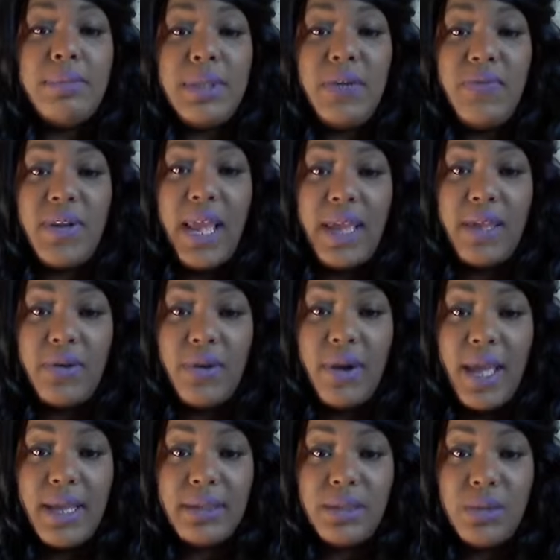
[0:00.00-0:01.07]
Diva Day
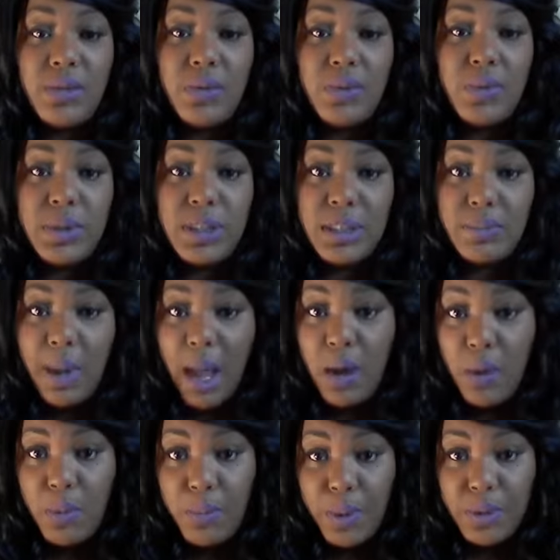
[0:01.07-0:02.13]
International, which is my
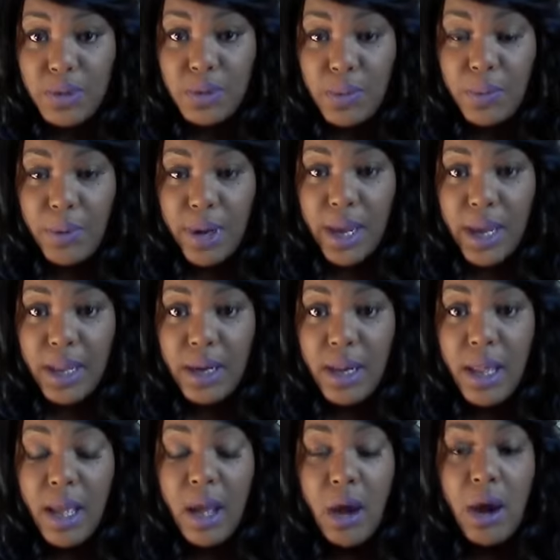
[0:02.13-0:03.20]
own personal brand,
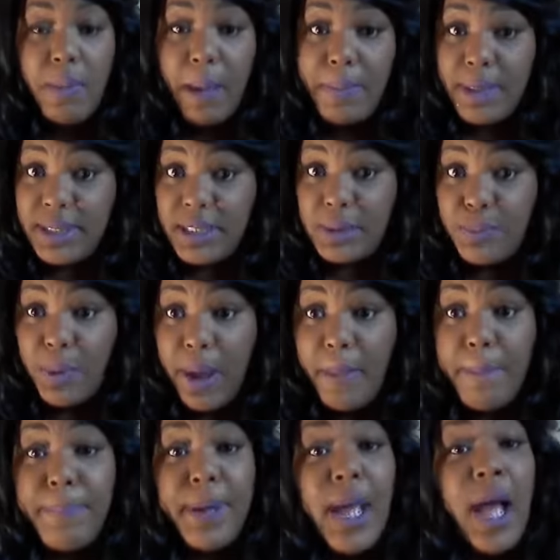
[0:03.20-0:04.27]
my business
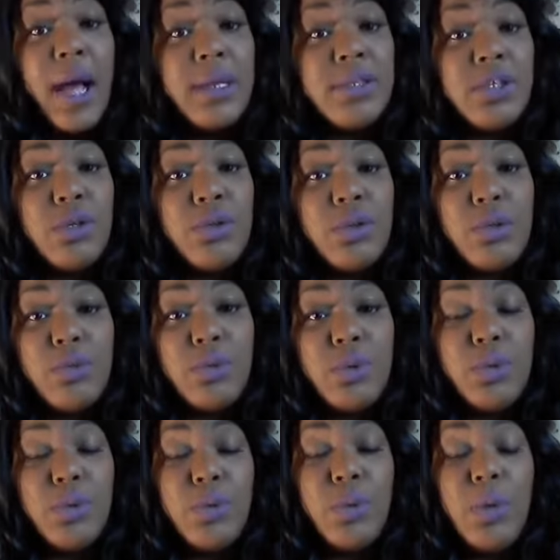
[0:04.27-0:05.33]
brand, but also
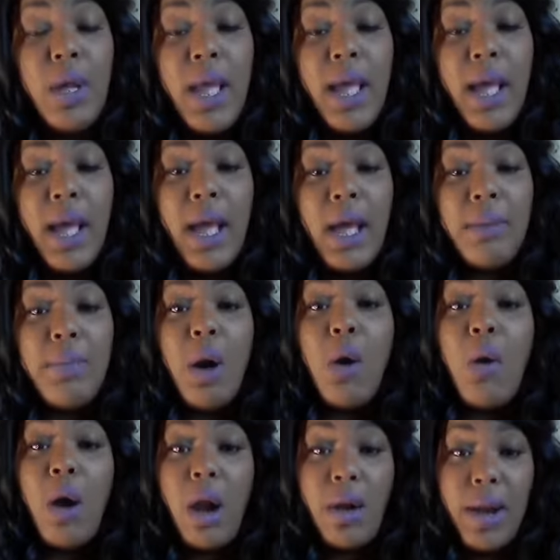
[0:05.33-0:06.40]
through
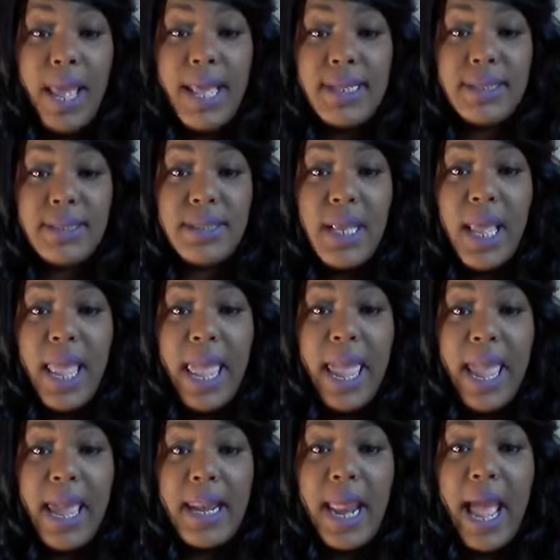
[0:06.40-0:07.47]
ORS.
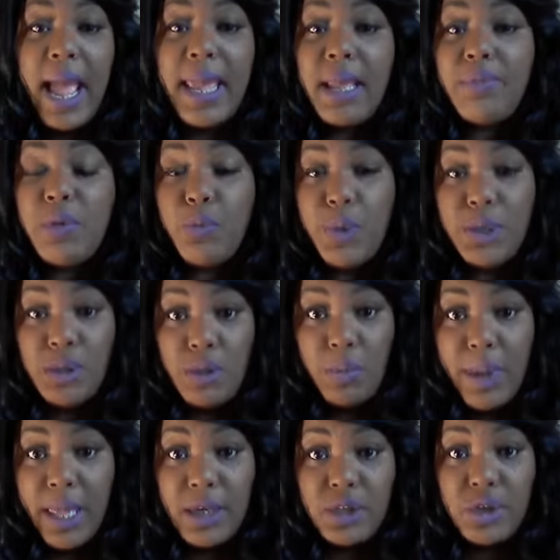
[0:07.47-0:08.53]
And I am the regional
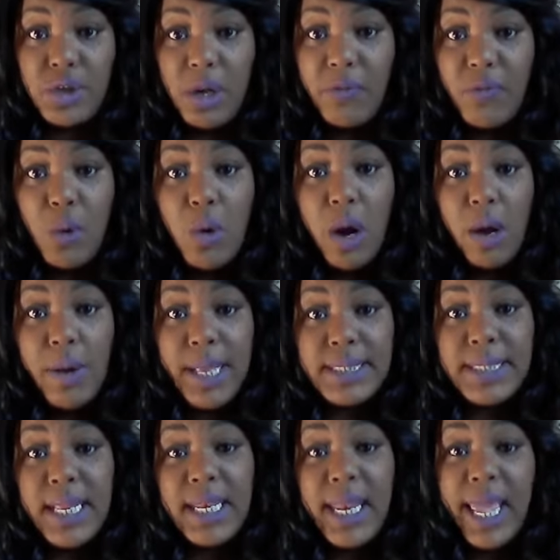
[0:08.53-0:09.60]
manager of
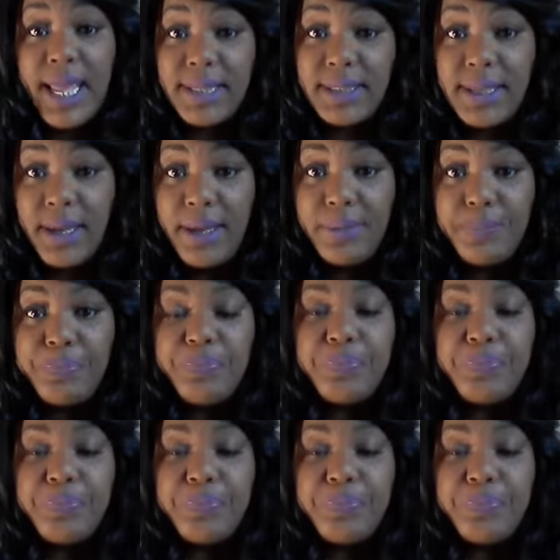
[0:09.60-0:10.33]
ORS Atlanta.